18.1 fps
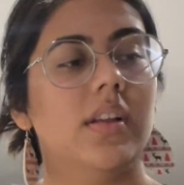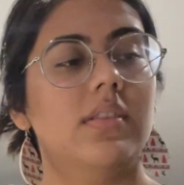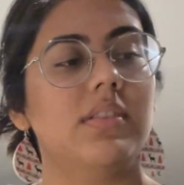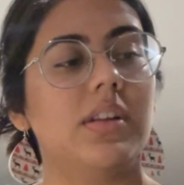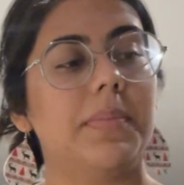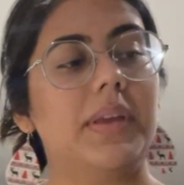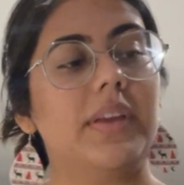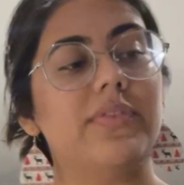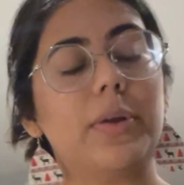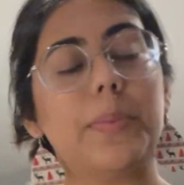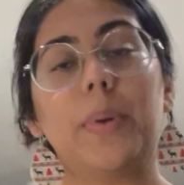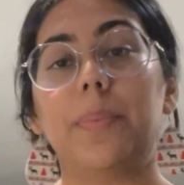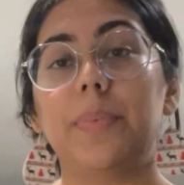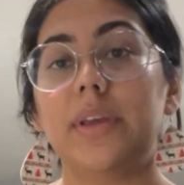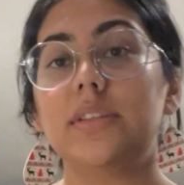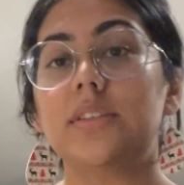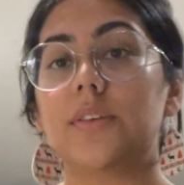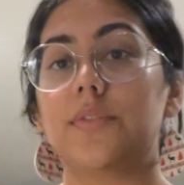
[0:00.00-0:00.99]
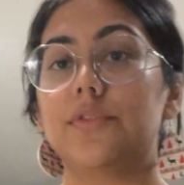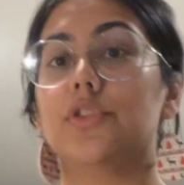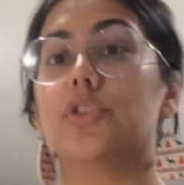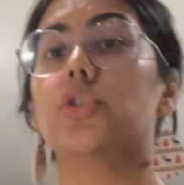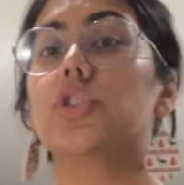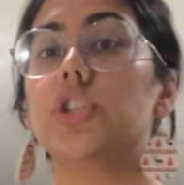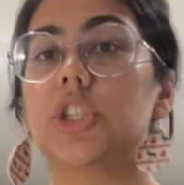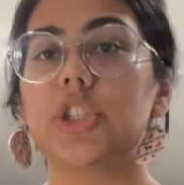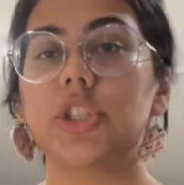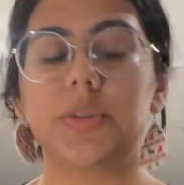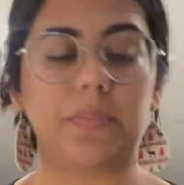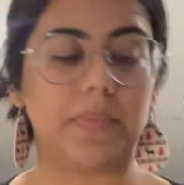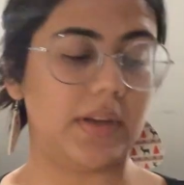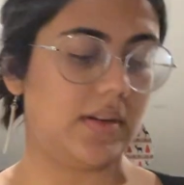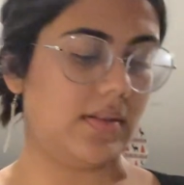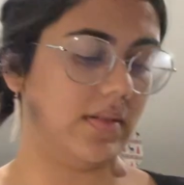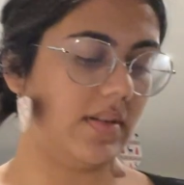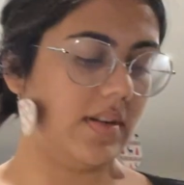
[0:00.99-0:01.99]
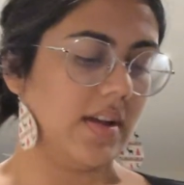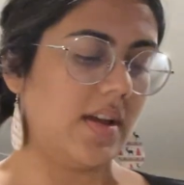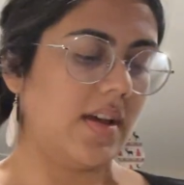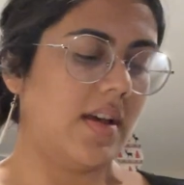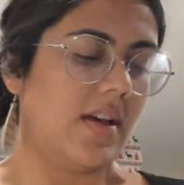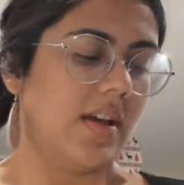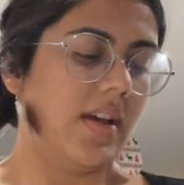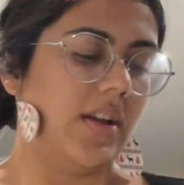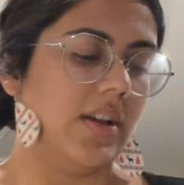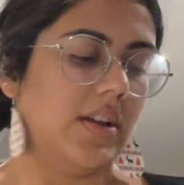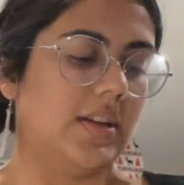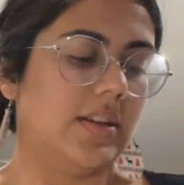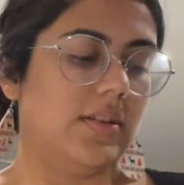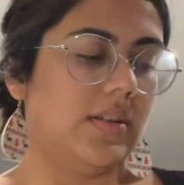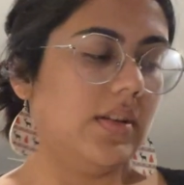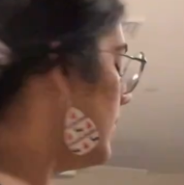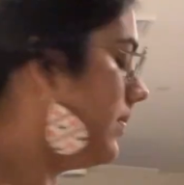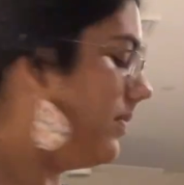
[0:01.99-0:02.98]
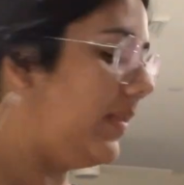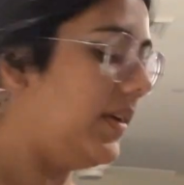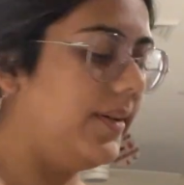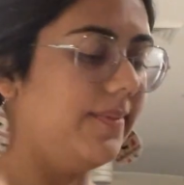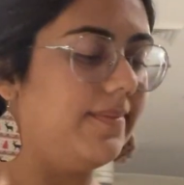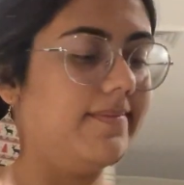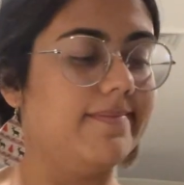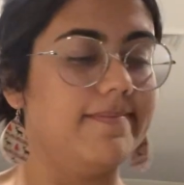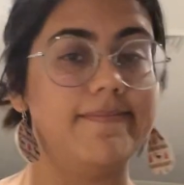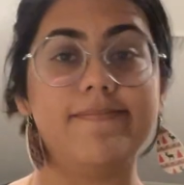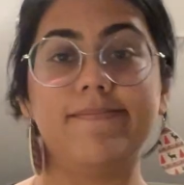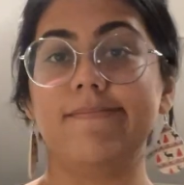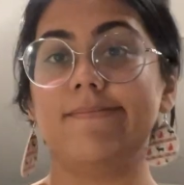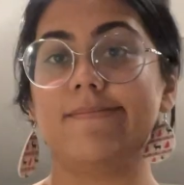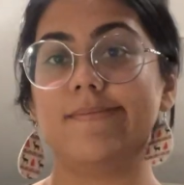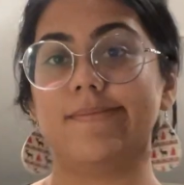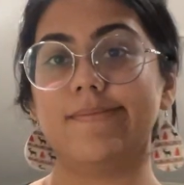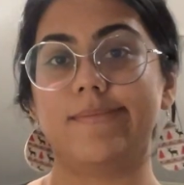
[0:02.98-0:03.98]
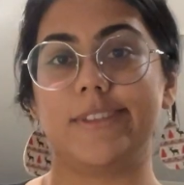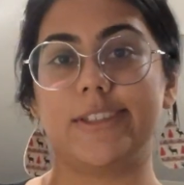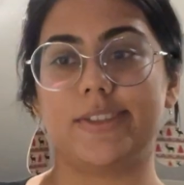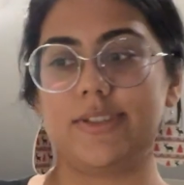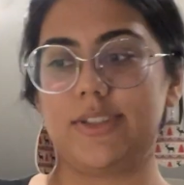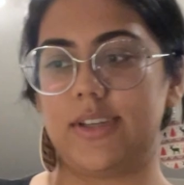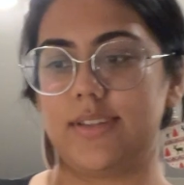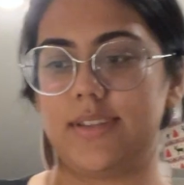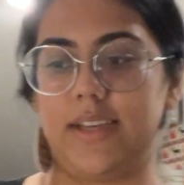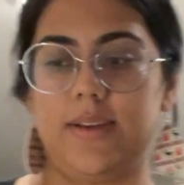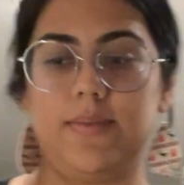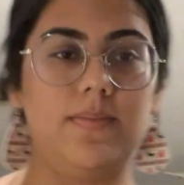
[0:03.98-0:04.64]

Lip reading: coming from a place of nourishment. Oh, there's Jessie.